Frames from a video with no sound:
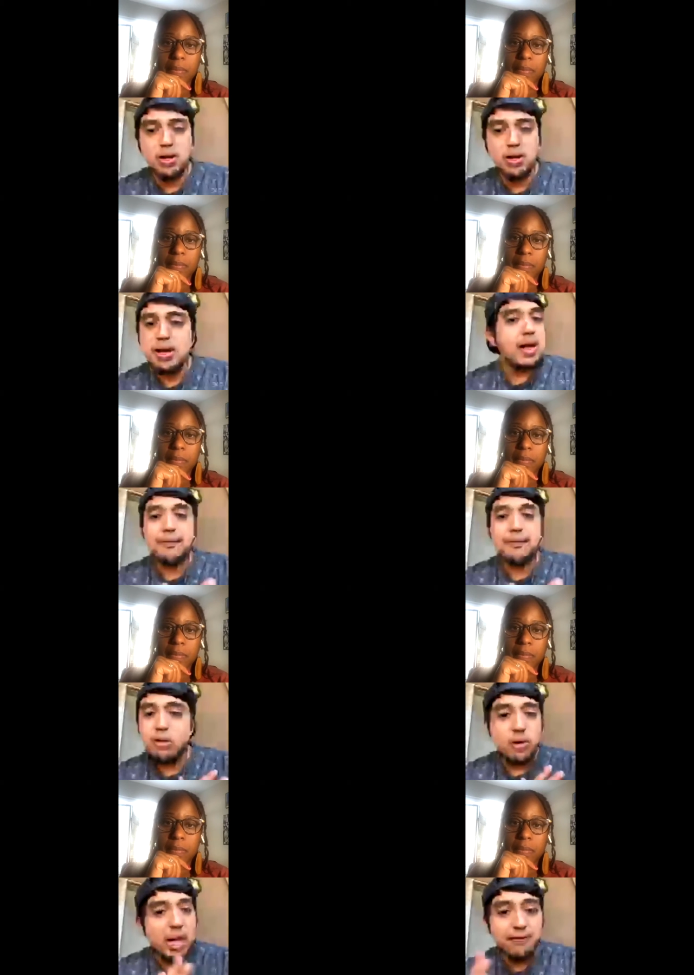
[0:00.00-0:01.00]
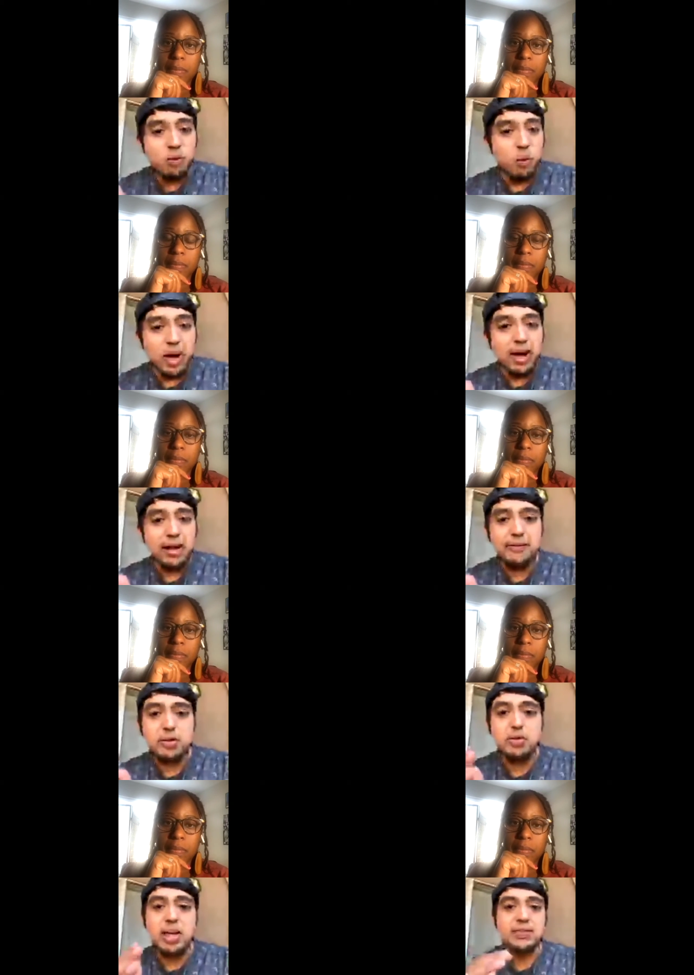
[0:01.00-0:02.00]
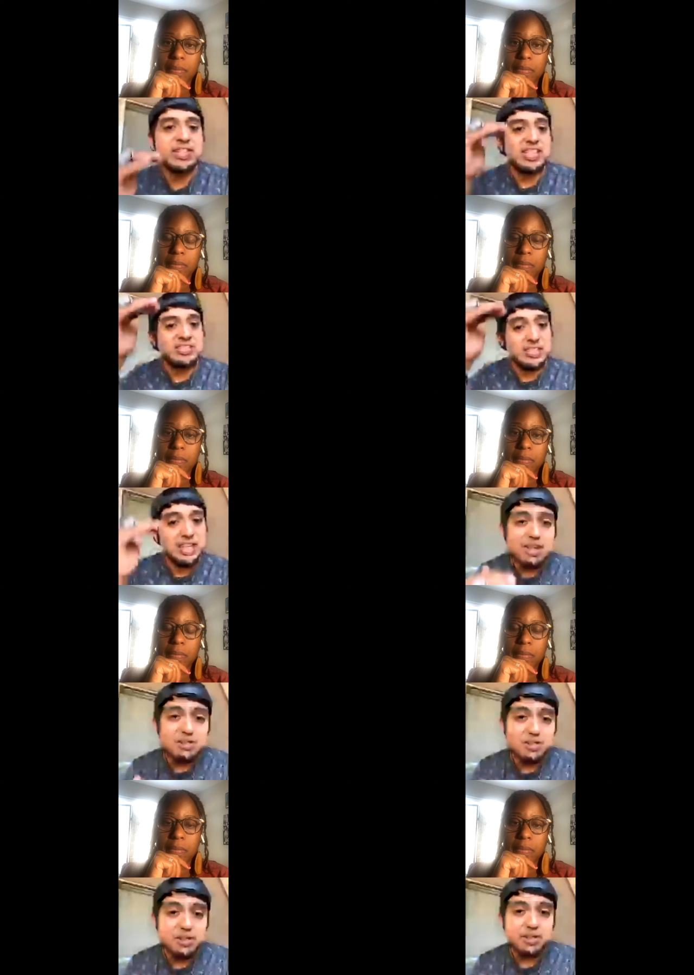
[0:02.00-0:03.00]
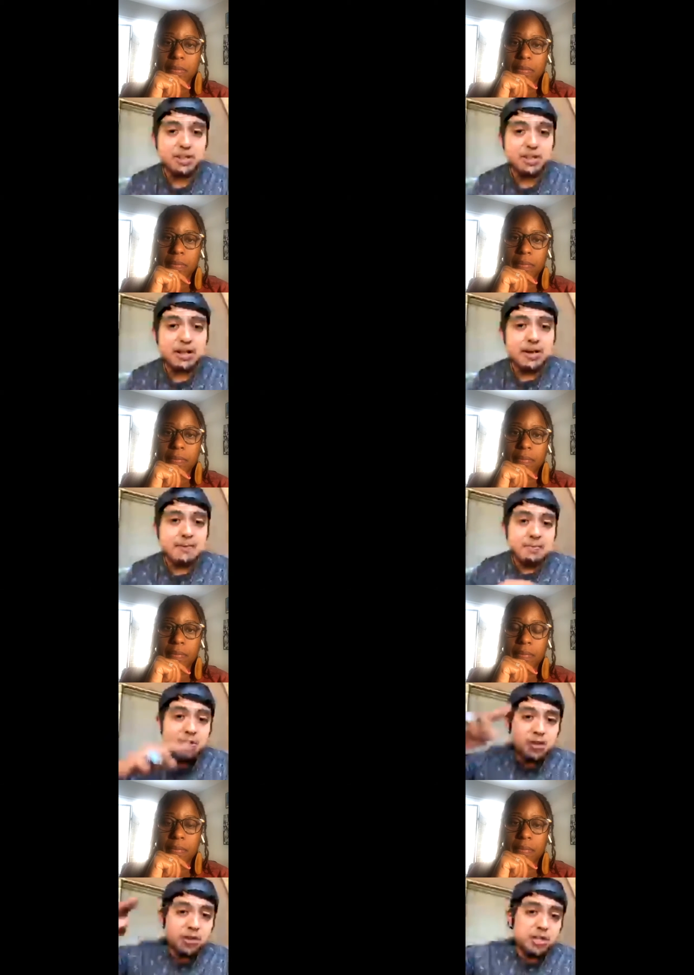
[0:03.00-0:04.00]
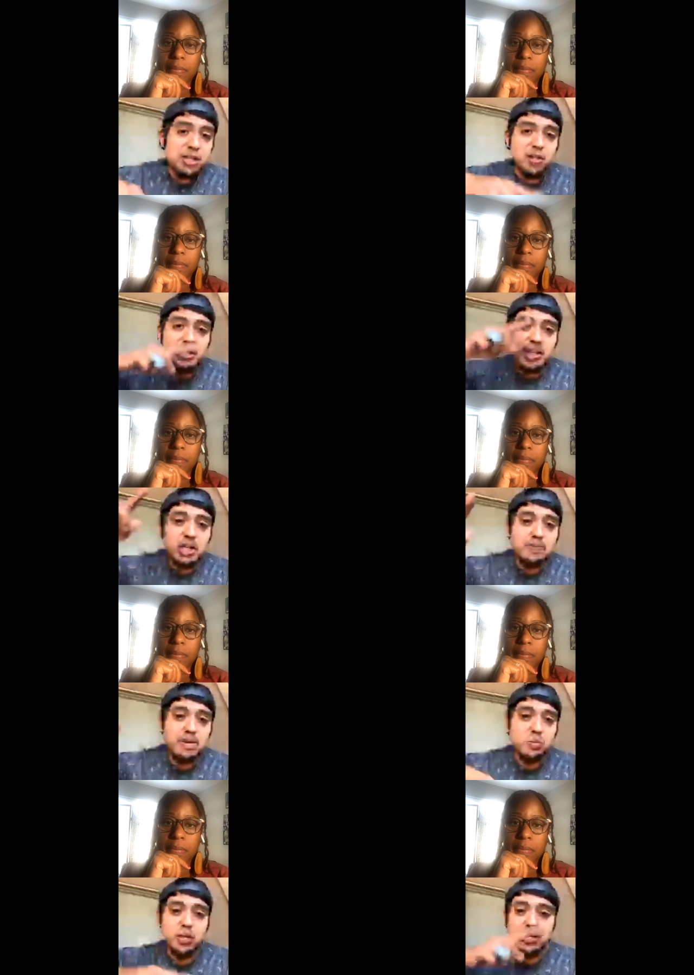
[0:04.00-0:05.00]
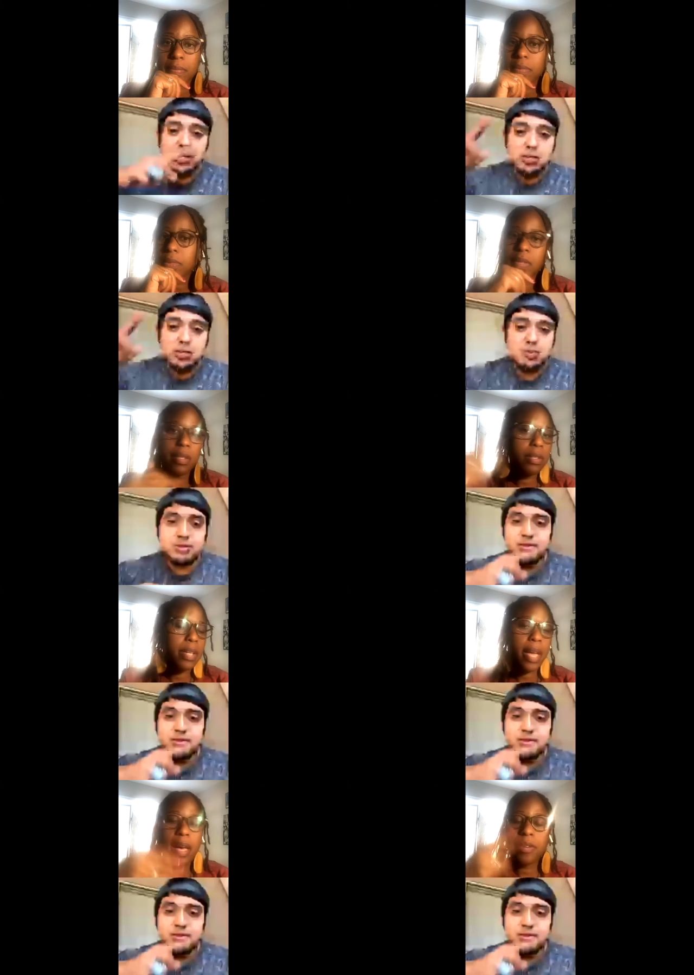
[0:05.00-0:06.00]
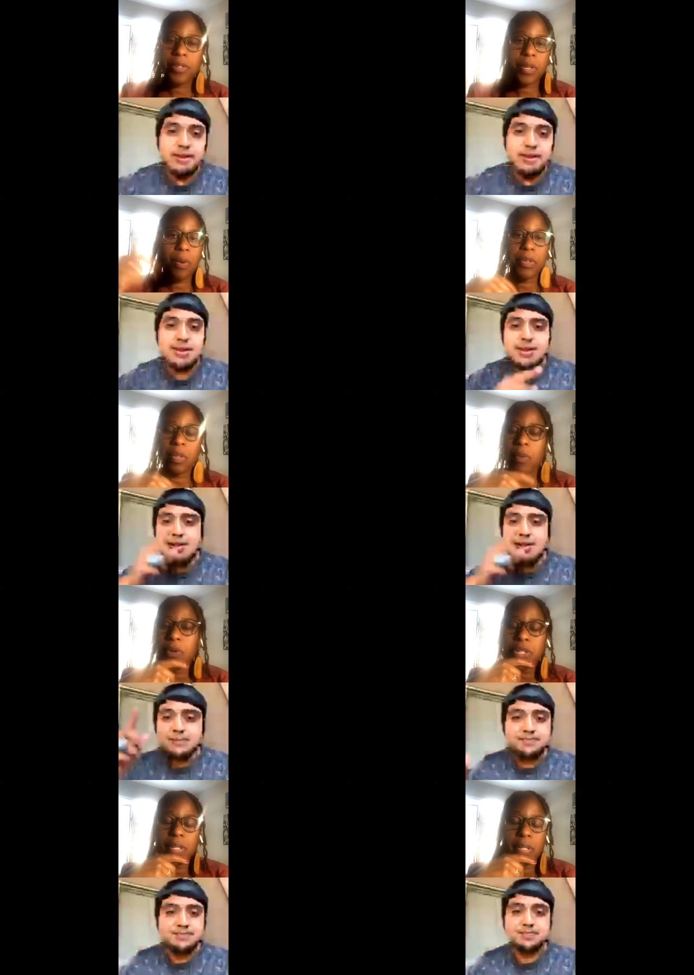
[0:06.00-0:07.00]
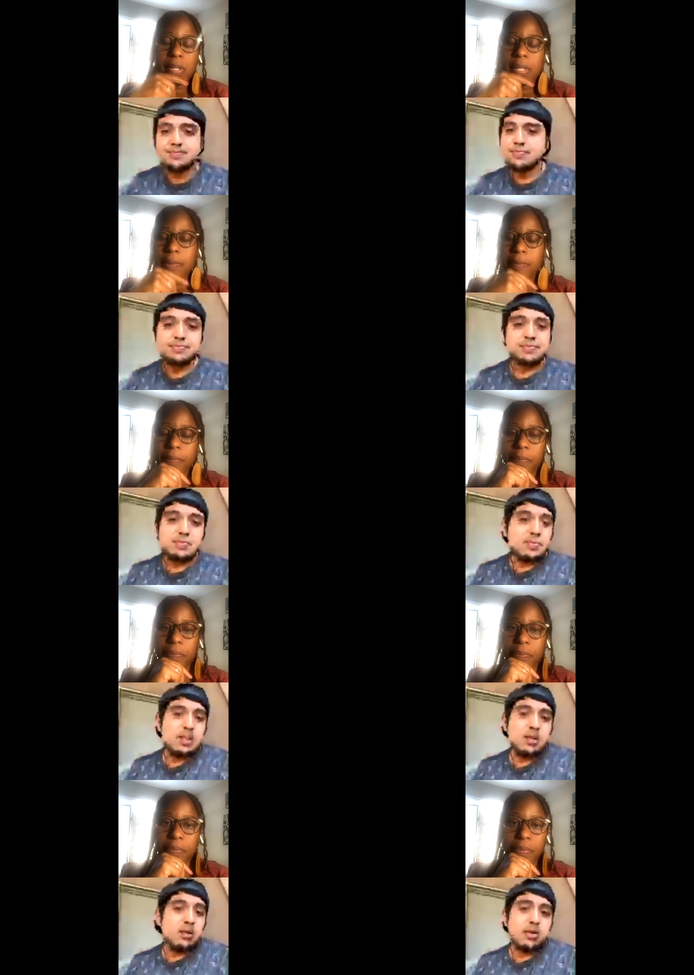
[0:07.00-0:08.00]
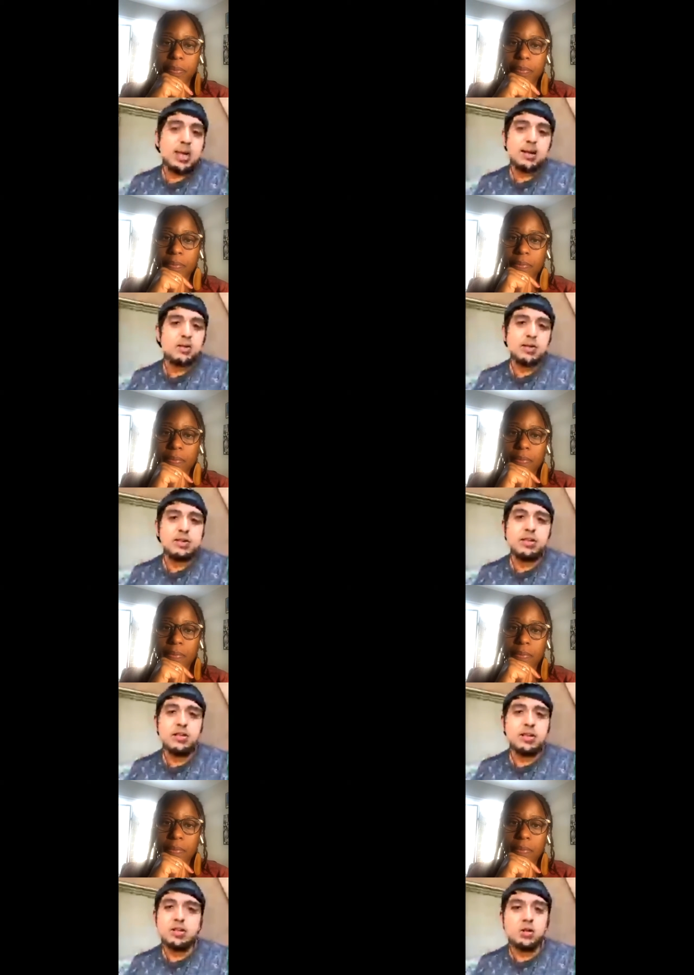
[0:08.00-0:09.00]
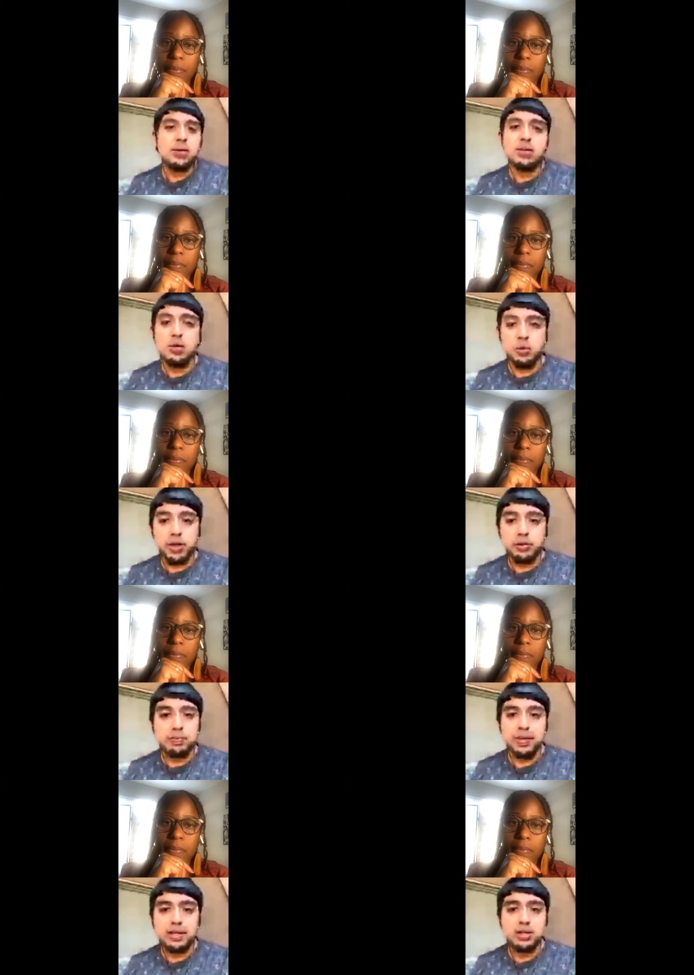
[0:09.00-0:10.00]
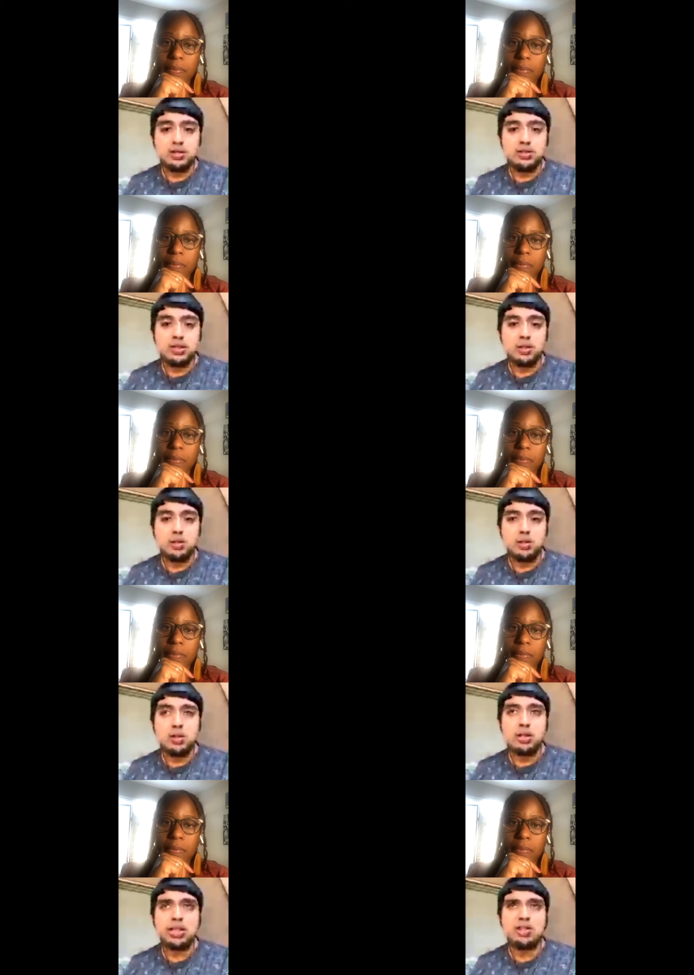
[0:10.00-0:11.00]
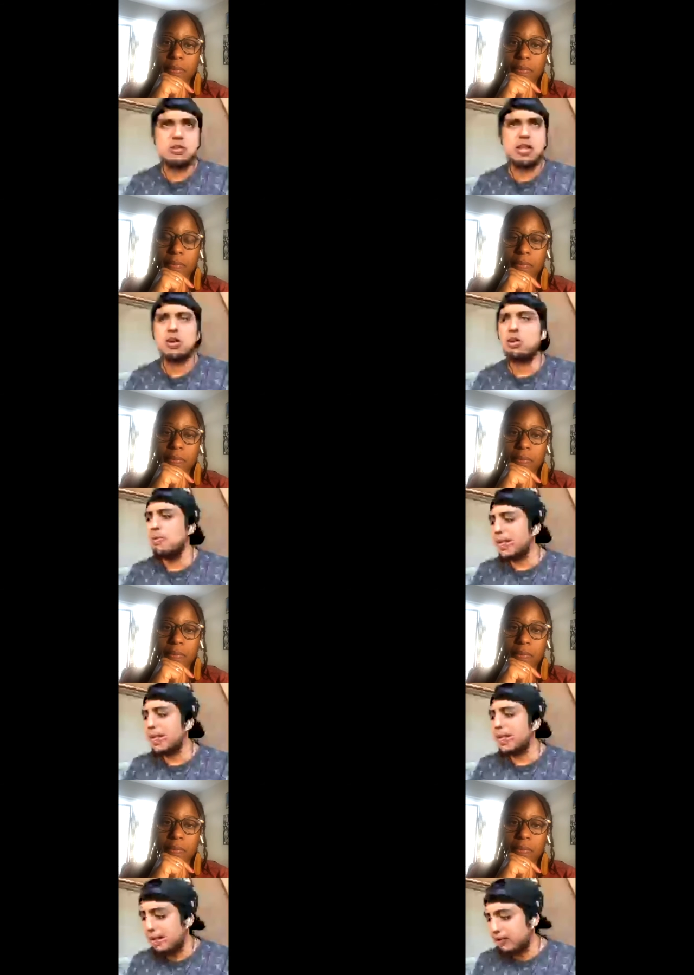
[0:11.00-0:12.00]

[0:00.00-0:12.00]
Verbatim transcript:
Speaker 1: If you don't have a why, if you don't have a destination, you're, you're literally going to be running in loops. Yeah, you're just
Speaker 2: going through the motions.
Speaker 1: You're going, yeah, literally, you're going nowhere because you're. And then you're like, oh my god, I feel